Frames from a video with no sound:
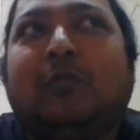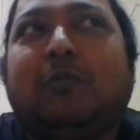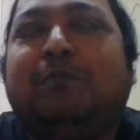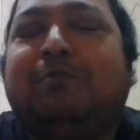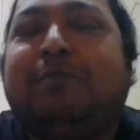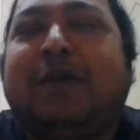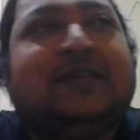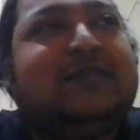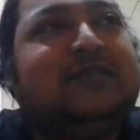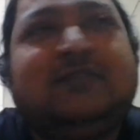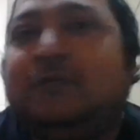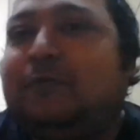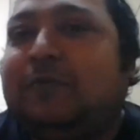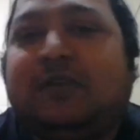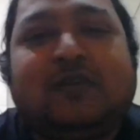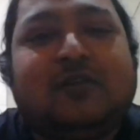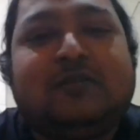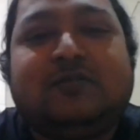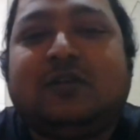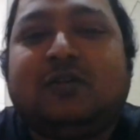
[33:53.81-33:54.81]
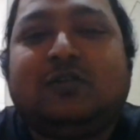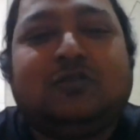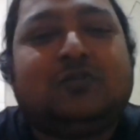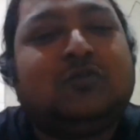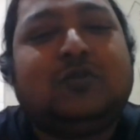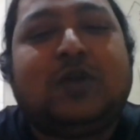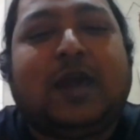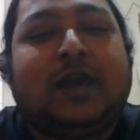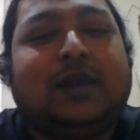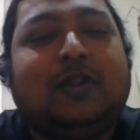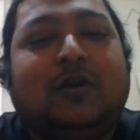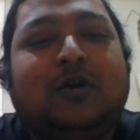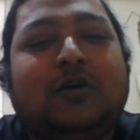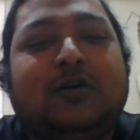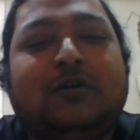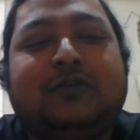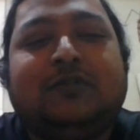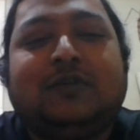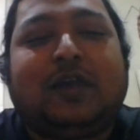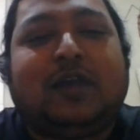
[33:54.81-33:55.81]
best represented through
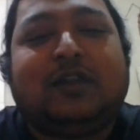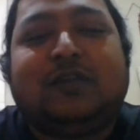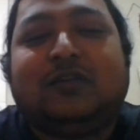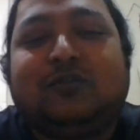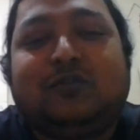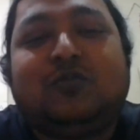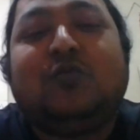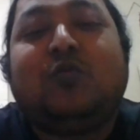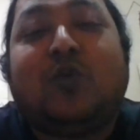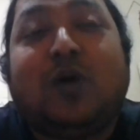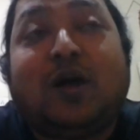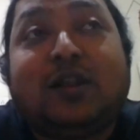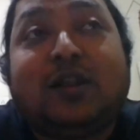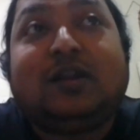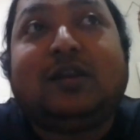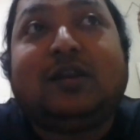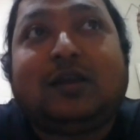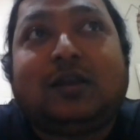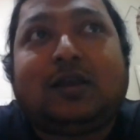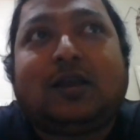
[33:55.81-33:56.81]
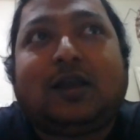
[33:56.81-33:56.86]
dialogues and through one